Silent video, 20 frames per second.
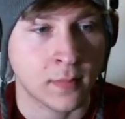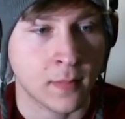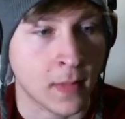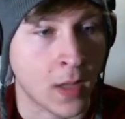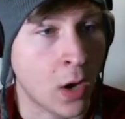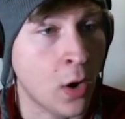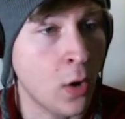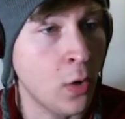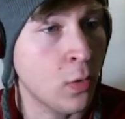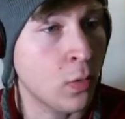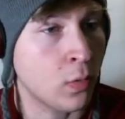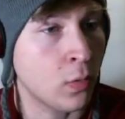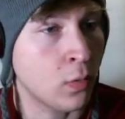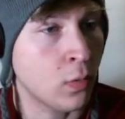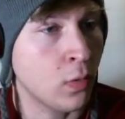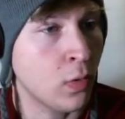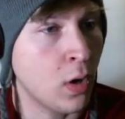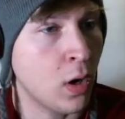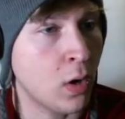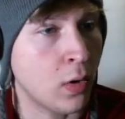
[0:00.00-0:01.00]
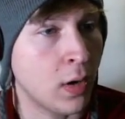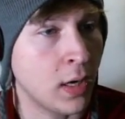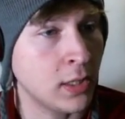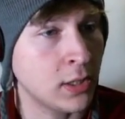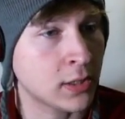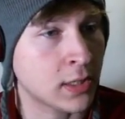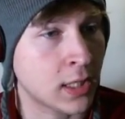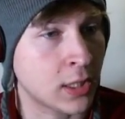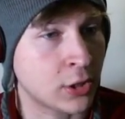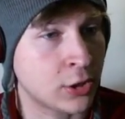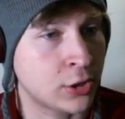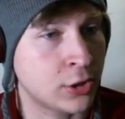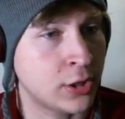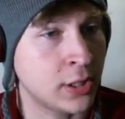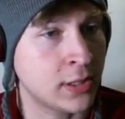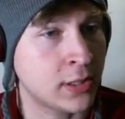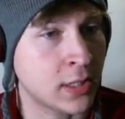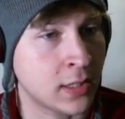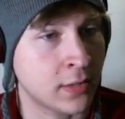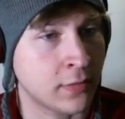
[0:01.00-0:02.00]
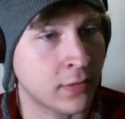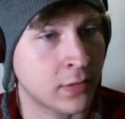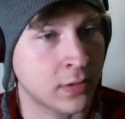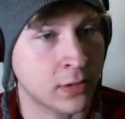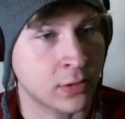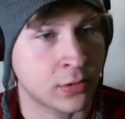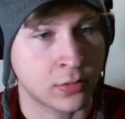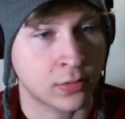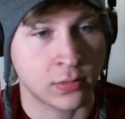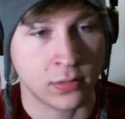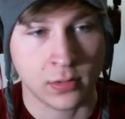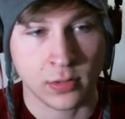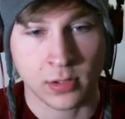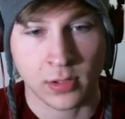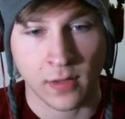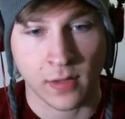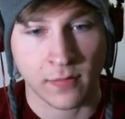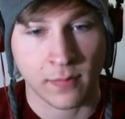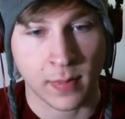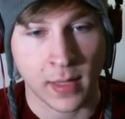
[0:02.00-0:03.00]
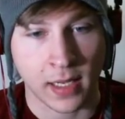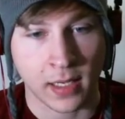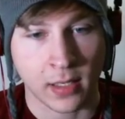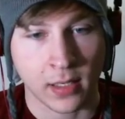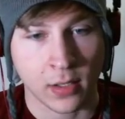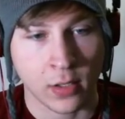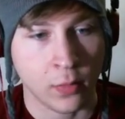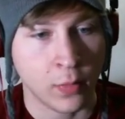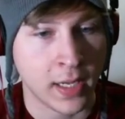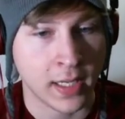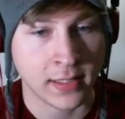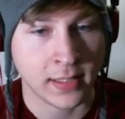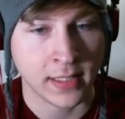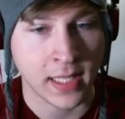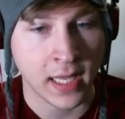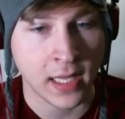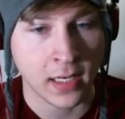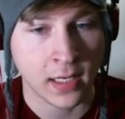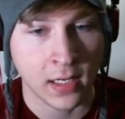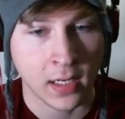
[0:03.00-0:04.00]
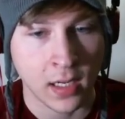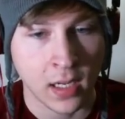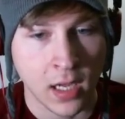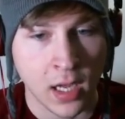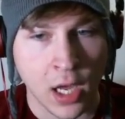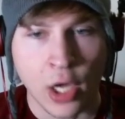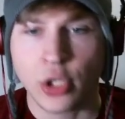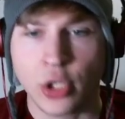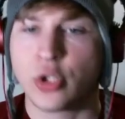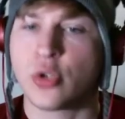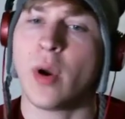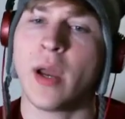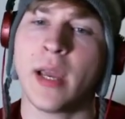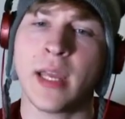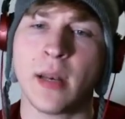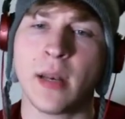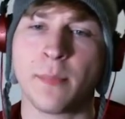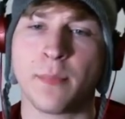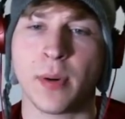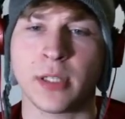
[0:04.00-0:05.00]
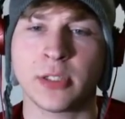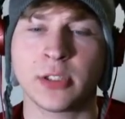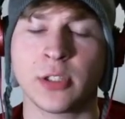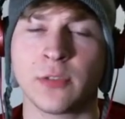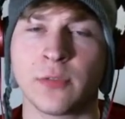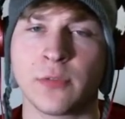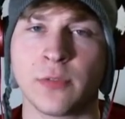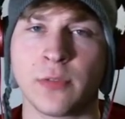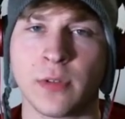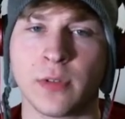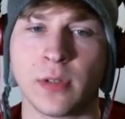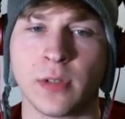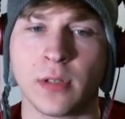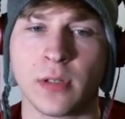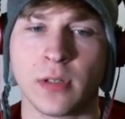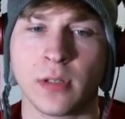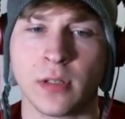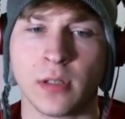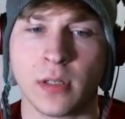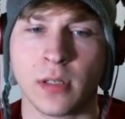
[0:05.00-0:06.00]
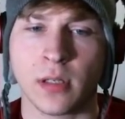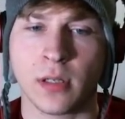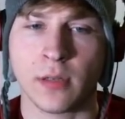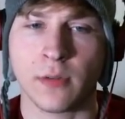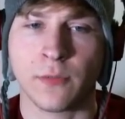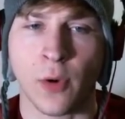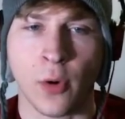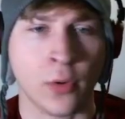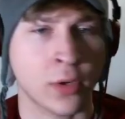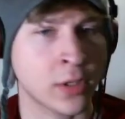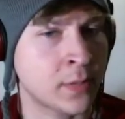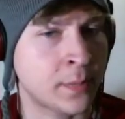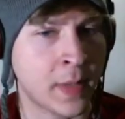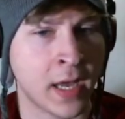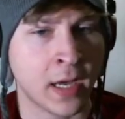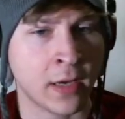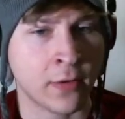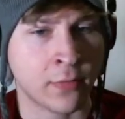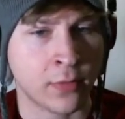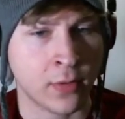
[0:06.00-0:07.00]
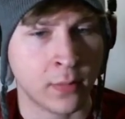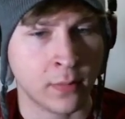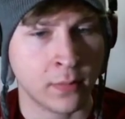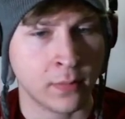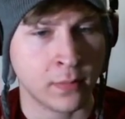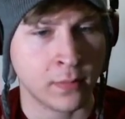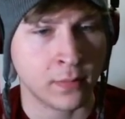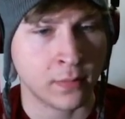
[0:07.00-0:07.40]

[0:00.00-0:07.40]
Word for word: Oh, whoa, I just got a shit ton of stuff back. Wait, is that... Do I get a bunch of focus back from